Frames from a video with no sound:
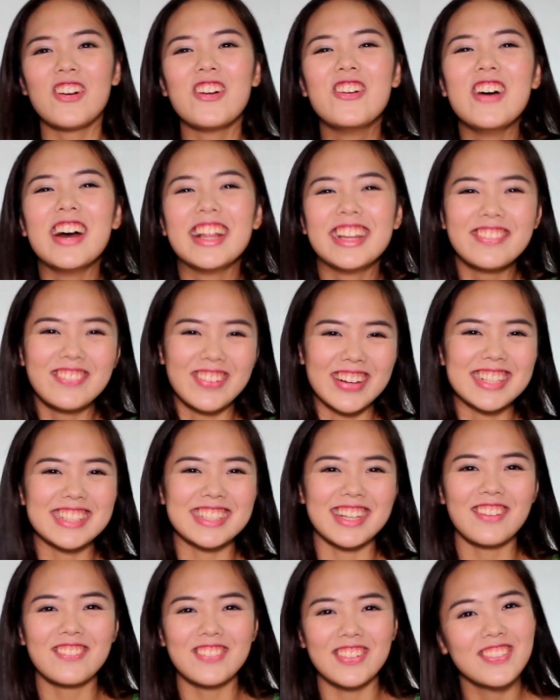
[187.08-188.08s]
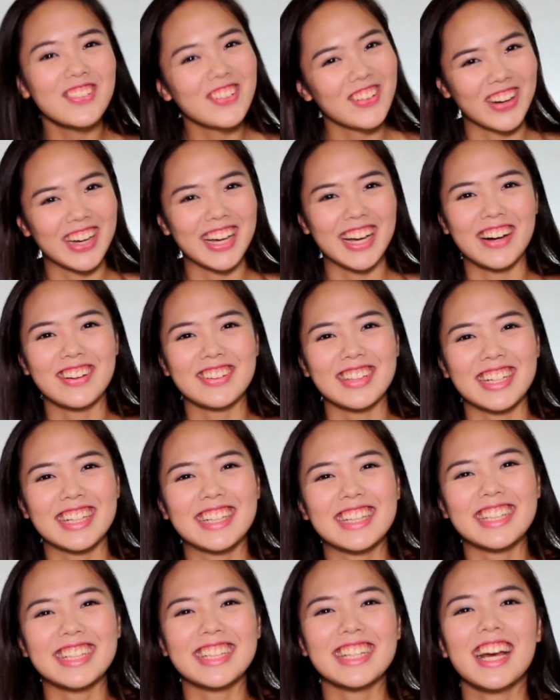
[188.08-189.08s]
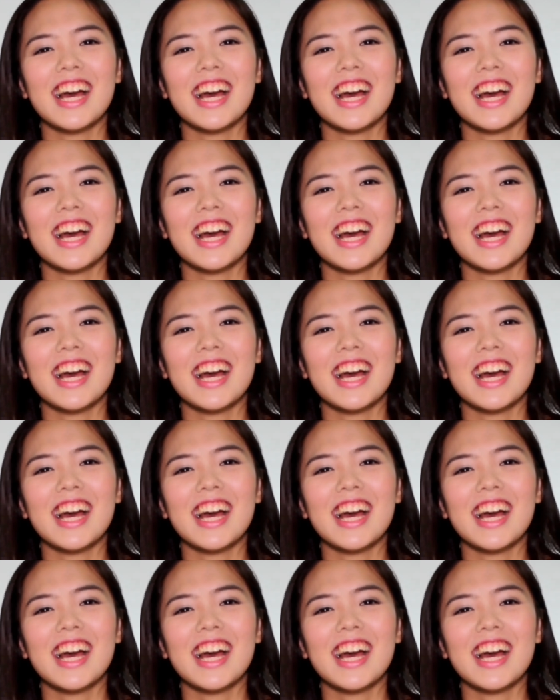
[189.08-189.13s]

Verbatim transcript: prevented myself from going out and